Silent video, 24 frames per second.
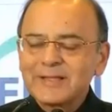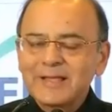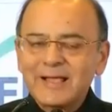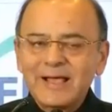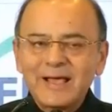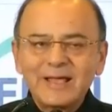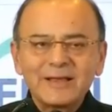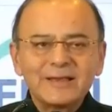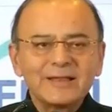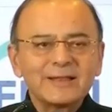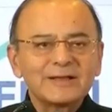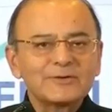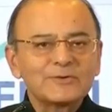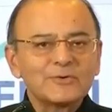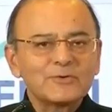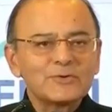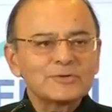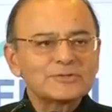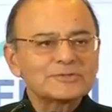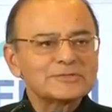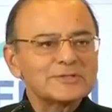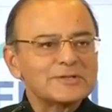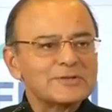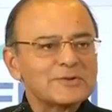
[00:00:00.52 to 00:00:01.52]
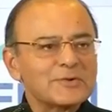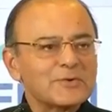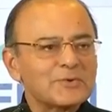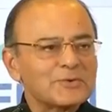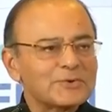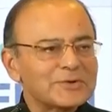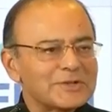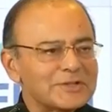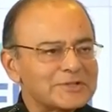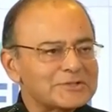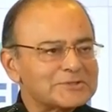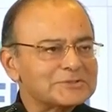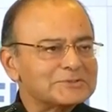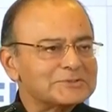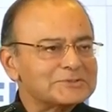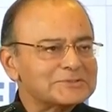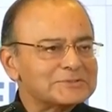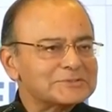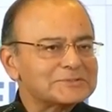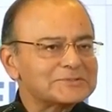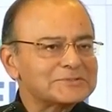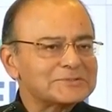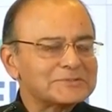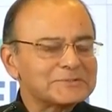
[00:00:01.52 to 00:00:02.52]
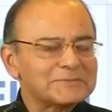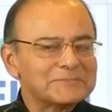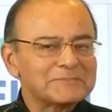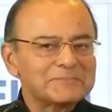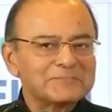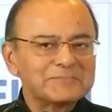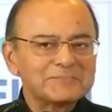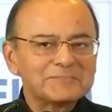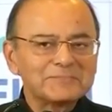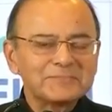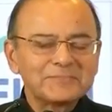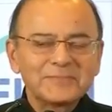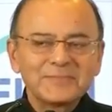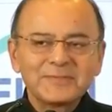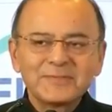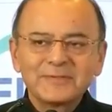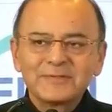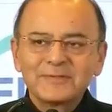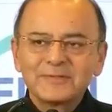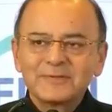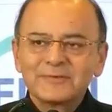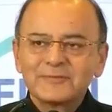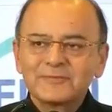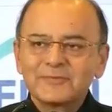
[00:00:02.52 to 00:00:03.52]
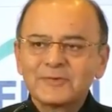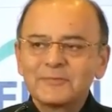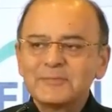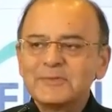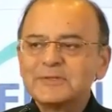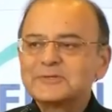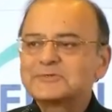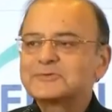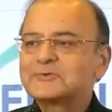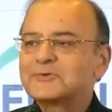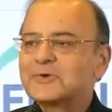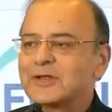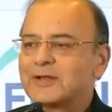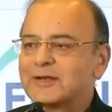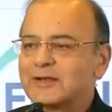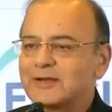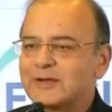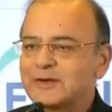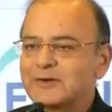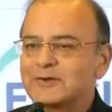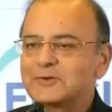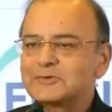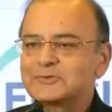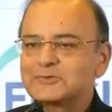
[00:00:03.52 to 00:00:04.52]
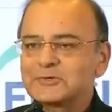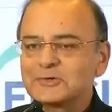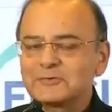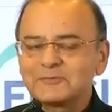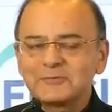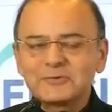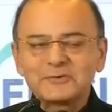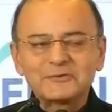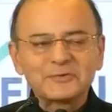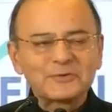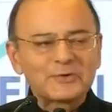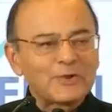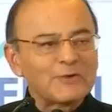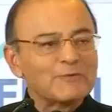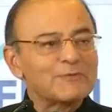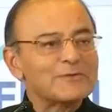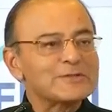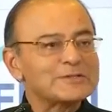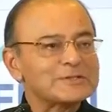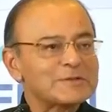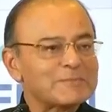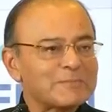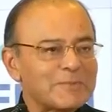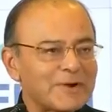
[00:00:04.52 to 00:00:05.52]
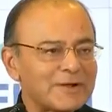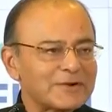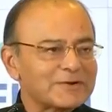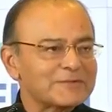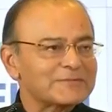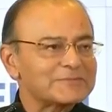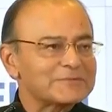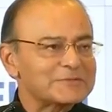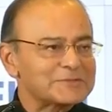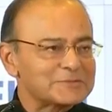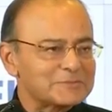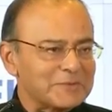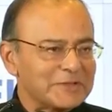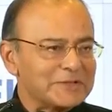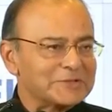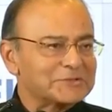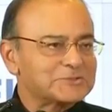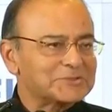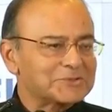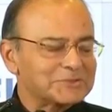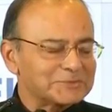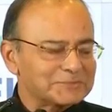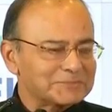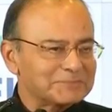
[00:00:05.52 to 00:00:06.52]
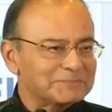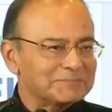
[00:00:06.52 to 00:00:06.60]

anecdotes and quotations from history and literature, which were always a part of his speech.